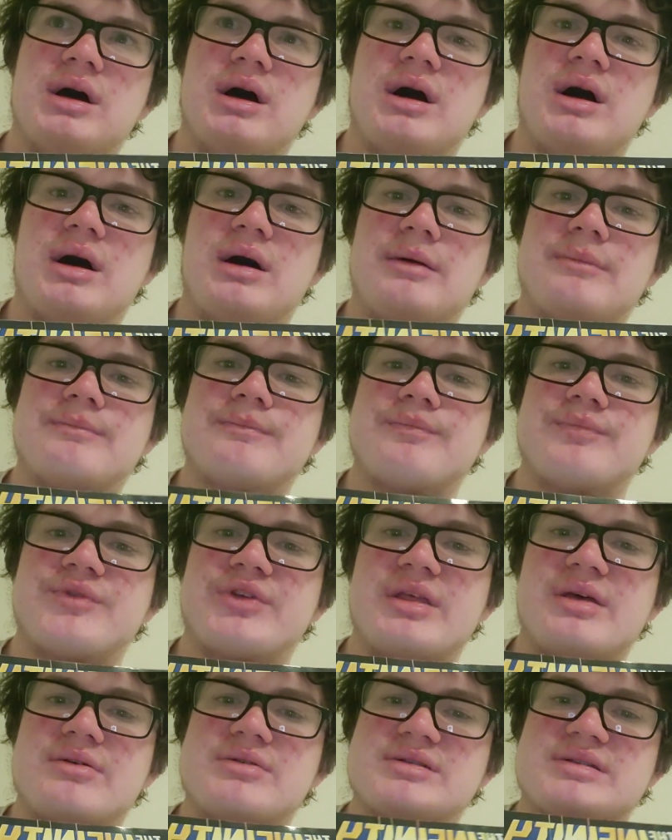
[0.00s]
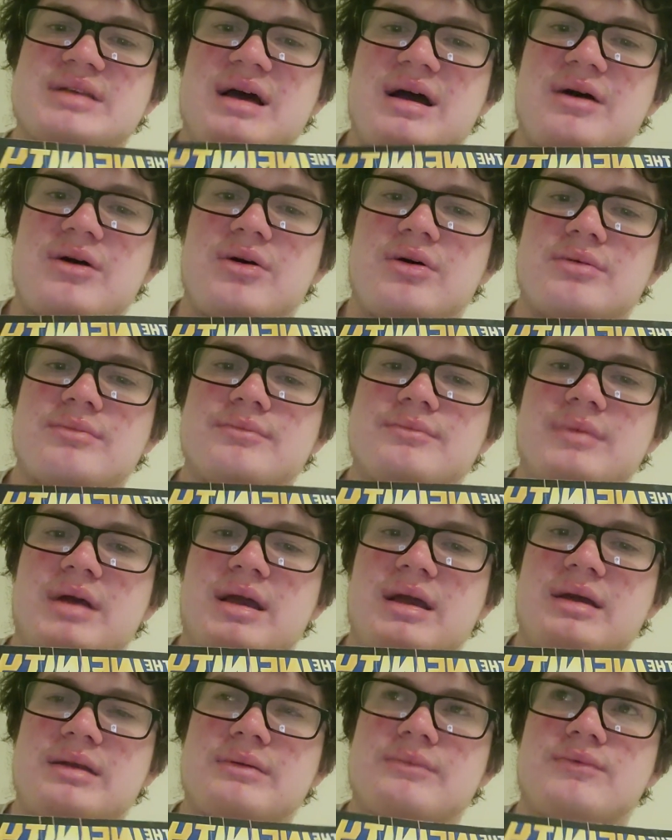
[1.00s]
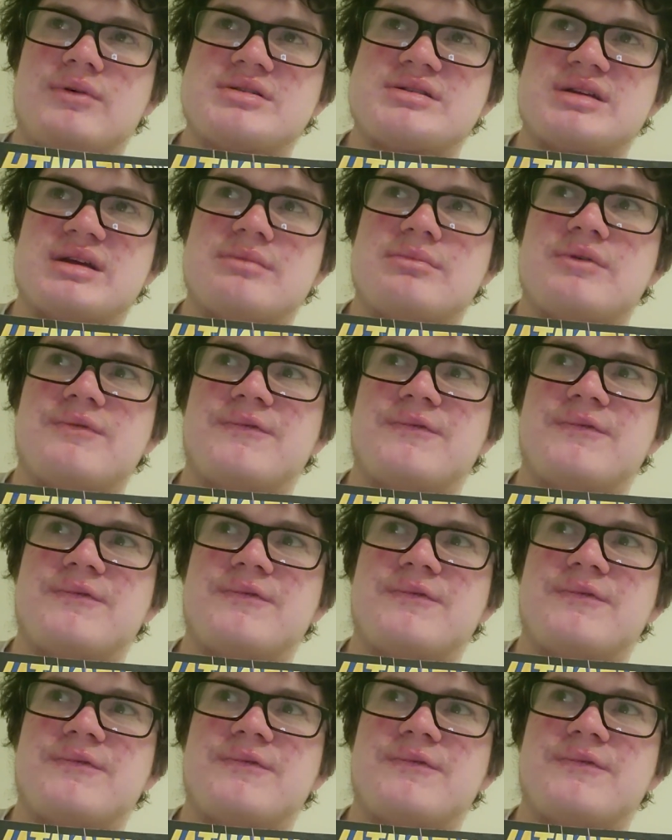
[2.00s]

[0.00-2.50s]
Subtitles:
So there was that. And once again,